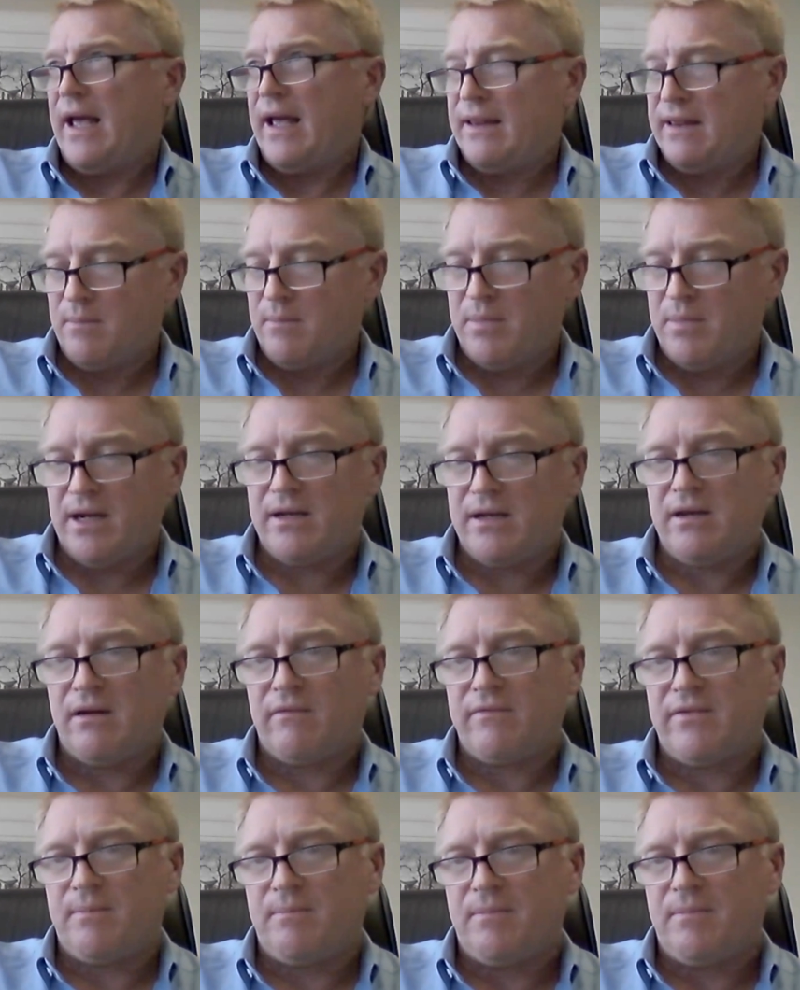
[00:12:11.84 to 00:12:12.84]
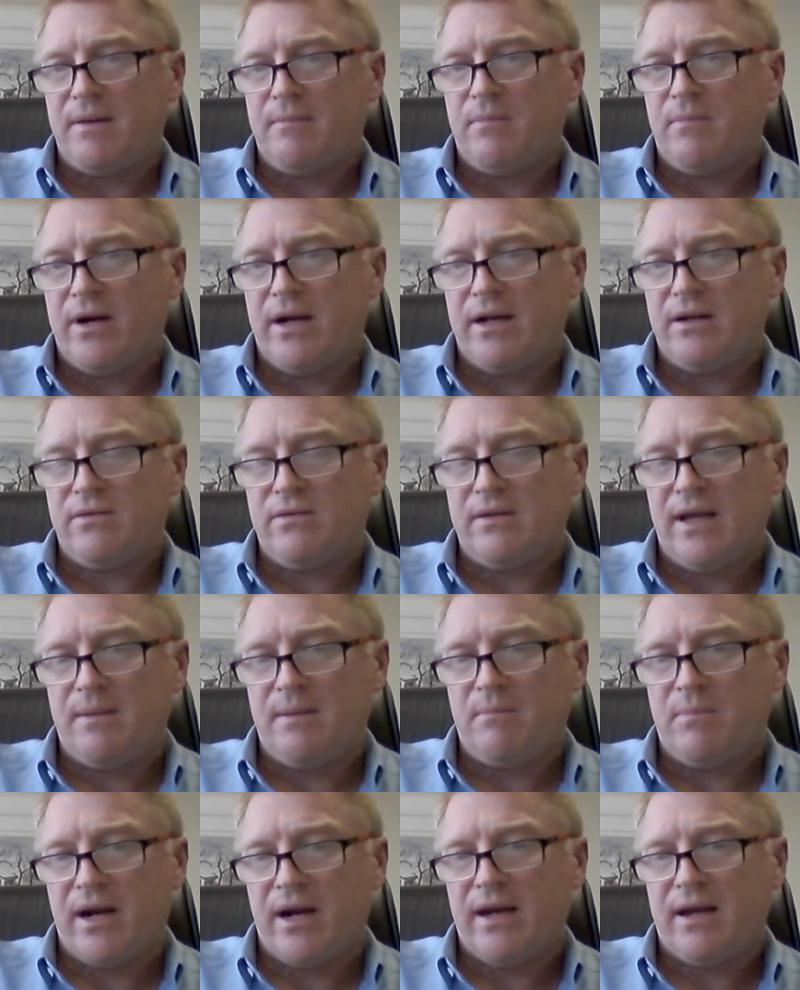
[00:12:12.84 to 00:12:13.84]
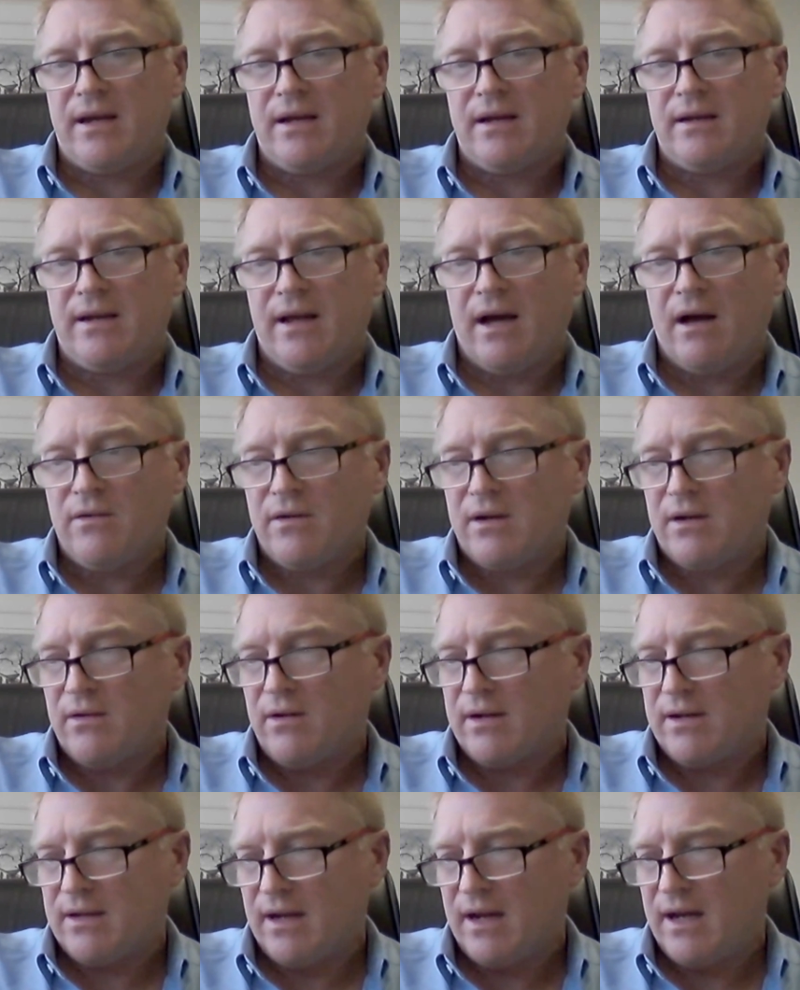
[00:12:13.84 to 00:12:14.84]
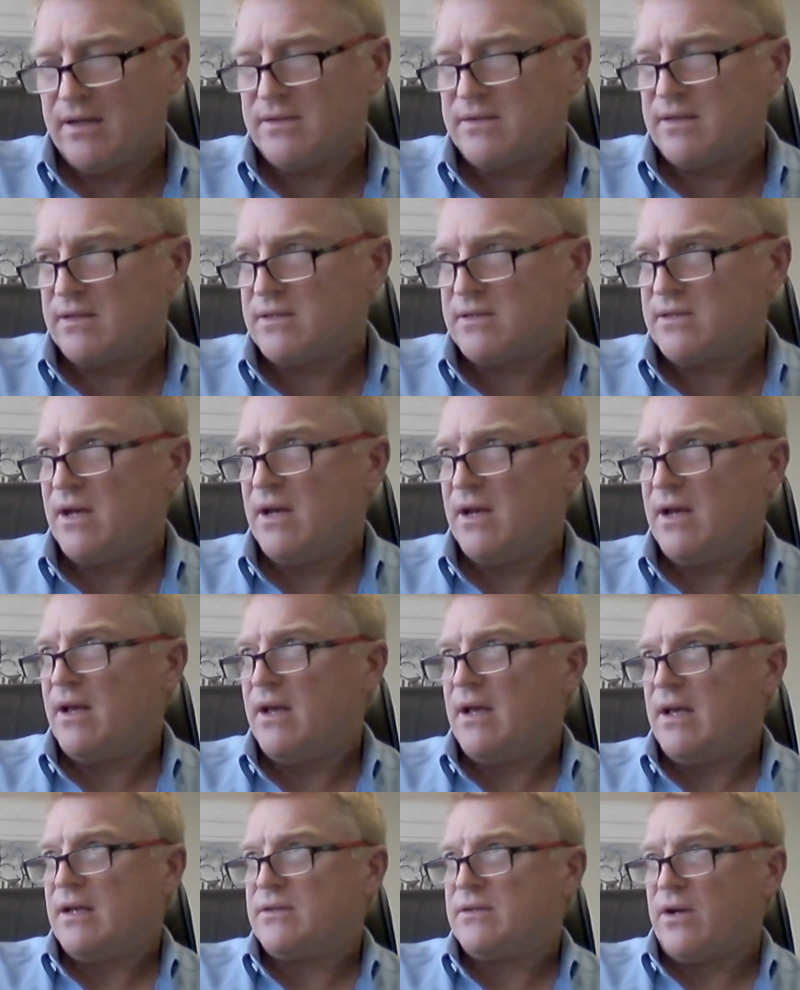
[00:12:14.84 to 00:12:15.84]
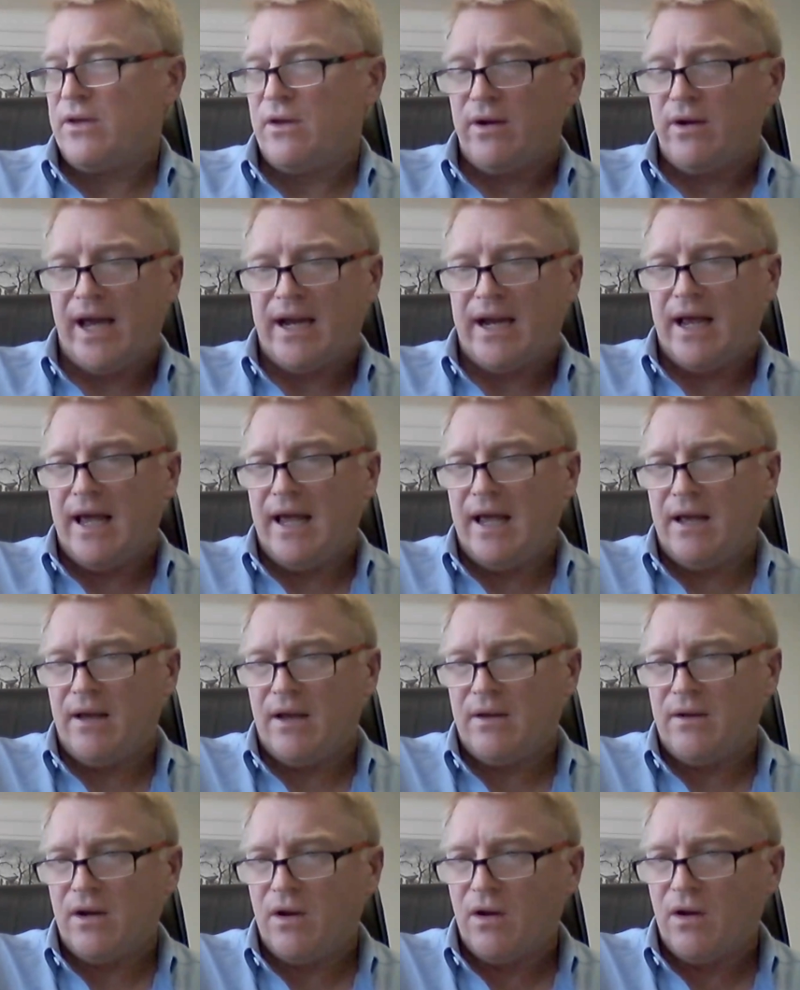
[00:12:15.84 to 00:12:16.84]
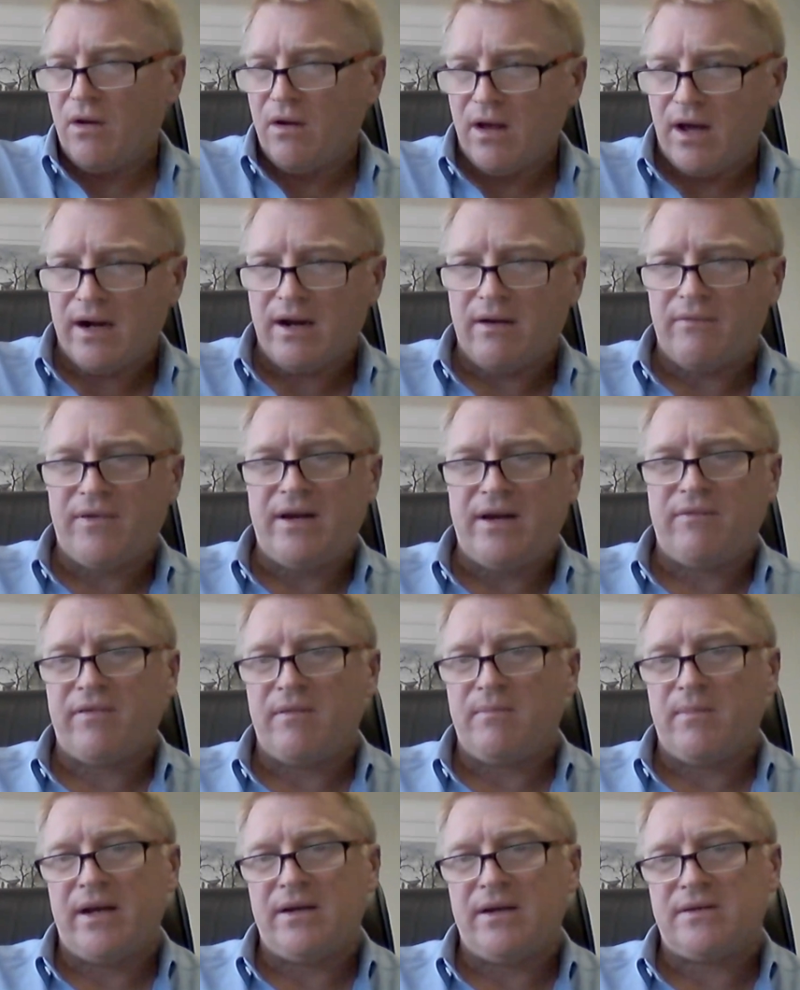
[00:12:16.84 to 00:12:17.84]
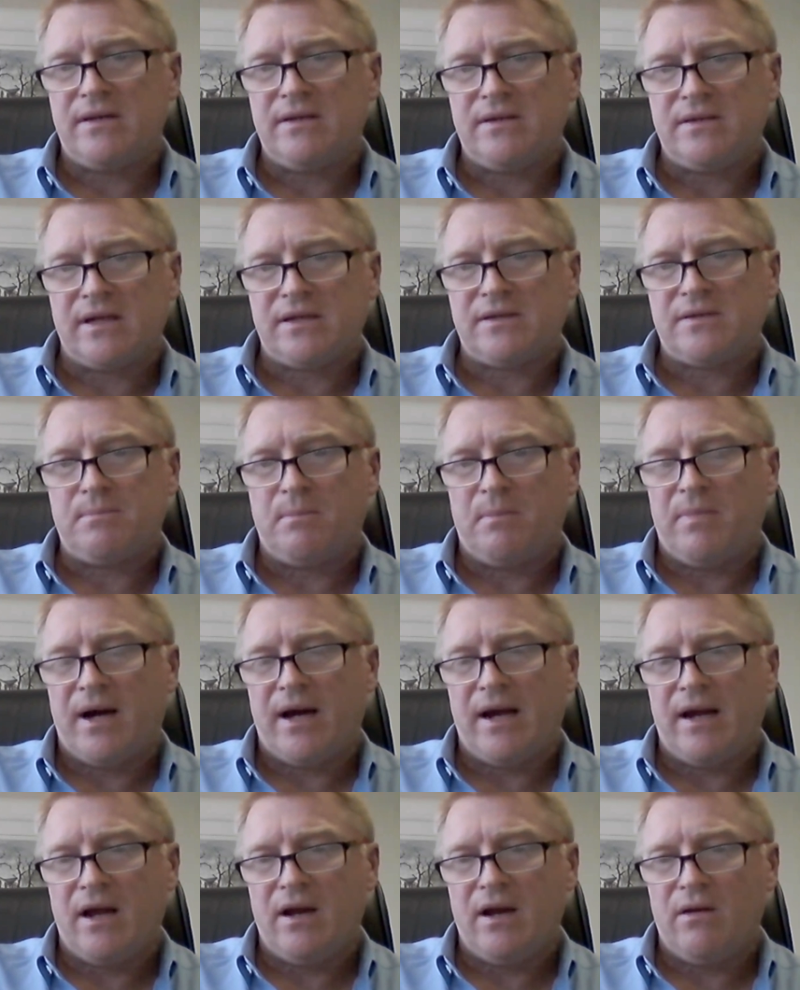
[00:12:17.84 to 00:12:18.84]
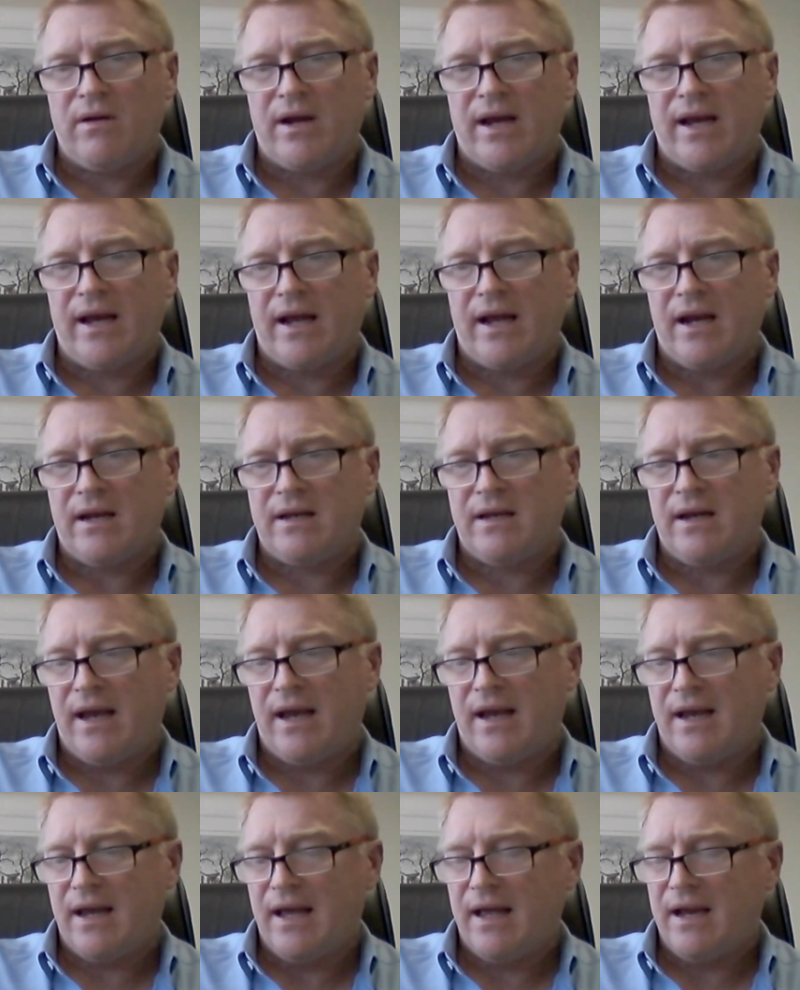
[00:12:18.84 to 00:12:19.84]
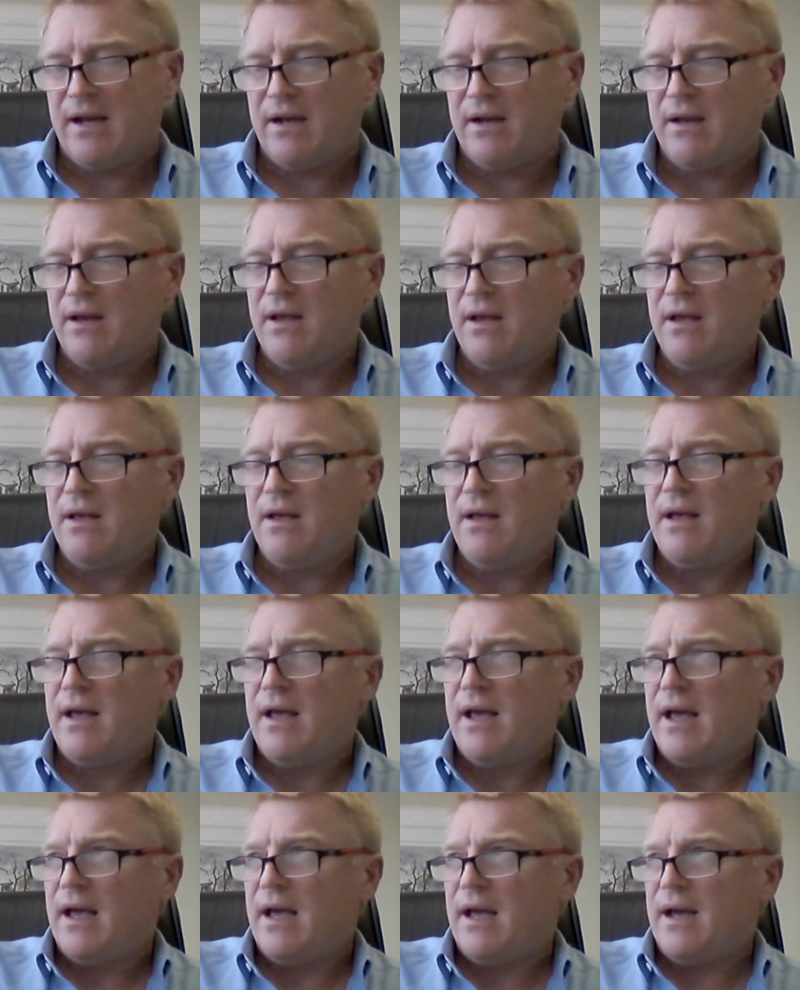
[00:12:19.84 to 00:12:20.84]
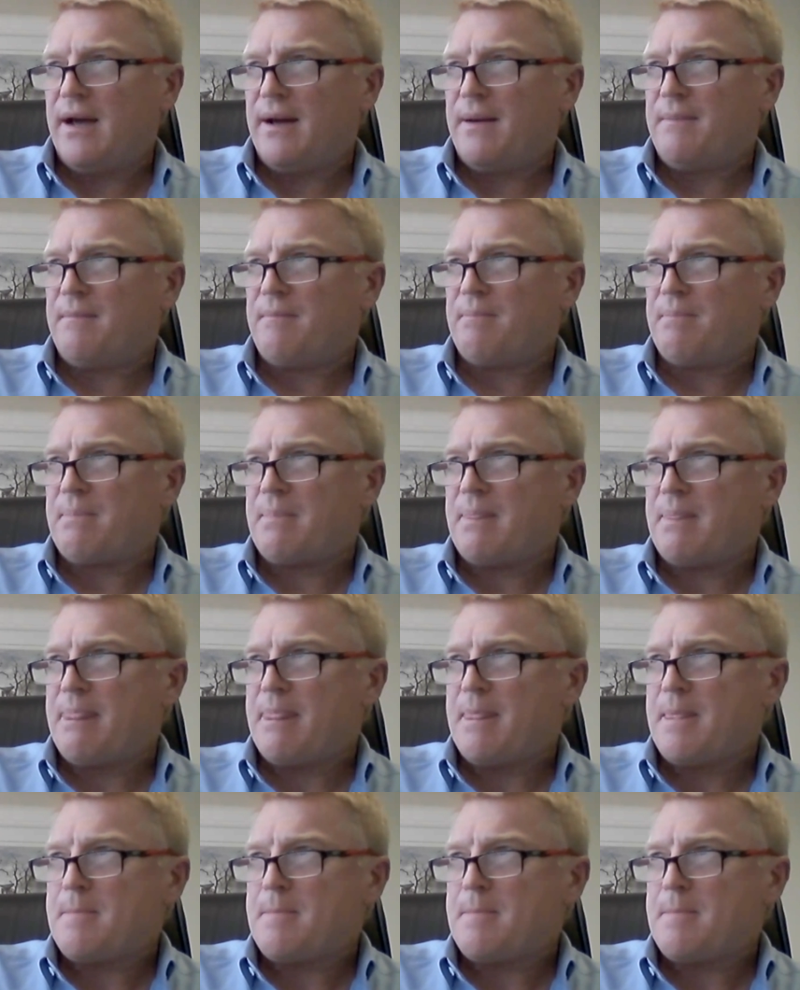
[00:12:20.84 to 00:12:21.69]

and the ability of the body to then break down clot lysis. So you get a lot of information just by looking at a T E G, and um,